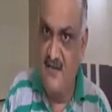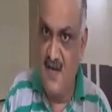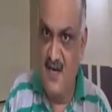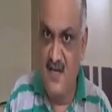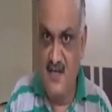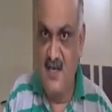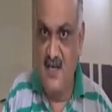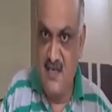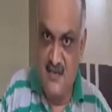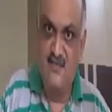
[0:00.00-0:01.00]

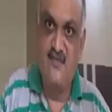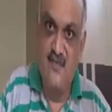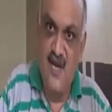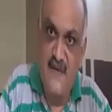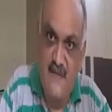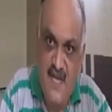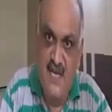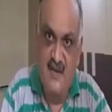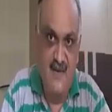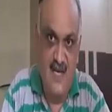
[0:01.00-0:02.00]
Required. It
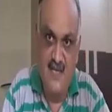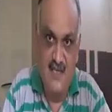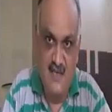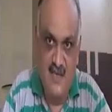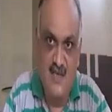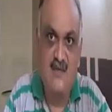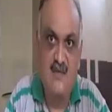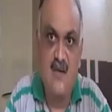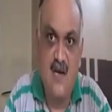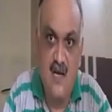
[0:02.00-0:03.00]
might be required. It's
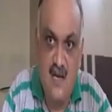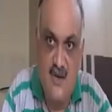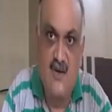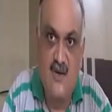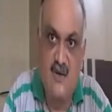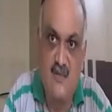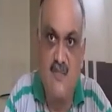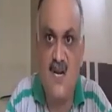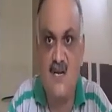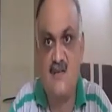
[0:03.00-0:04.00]
not
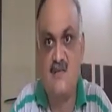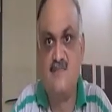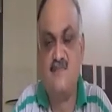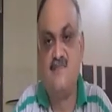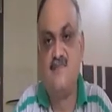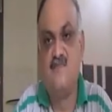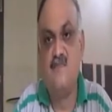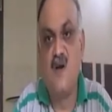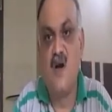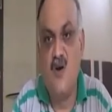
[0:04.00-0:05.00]
wrong, but
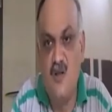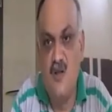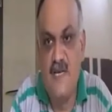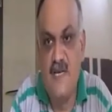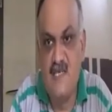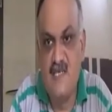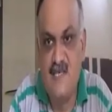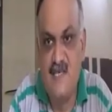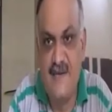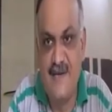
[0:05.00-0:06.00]
always
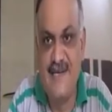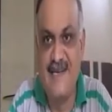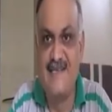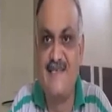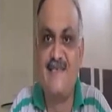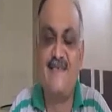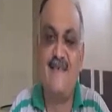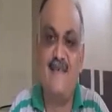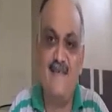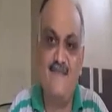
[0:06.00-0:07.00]
it's not
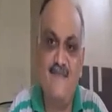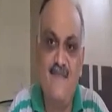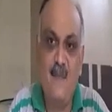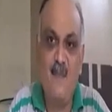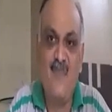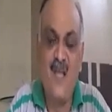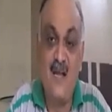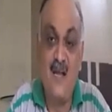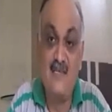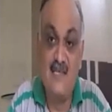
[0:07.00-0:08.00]
necessary.
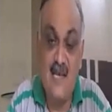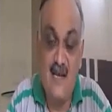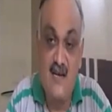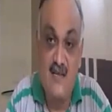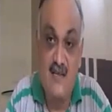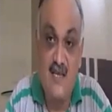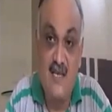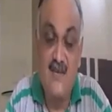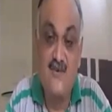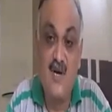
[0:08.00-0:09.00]
And
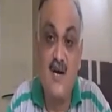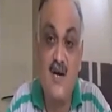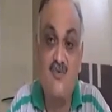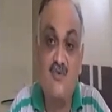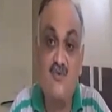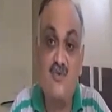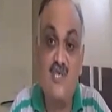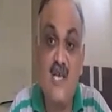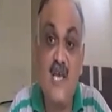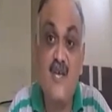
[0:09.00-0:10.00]
second thing, you have
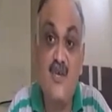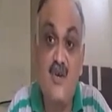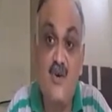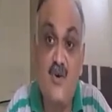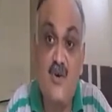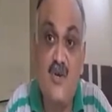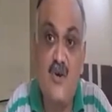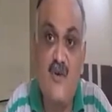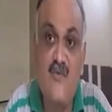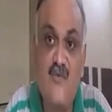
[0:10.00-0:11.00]
to
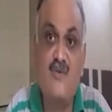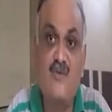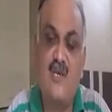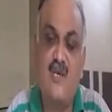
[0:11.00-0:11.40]
secure your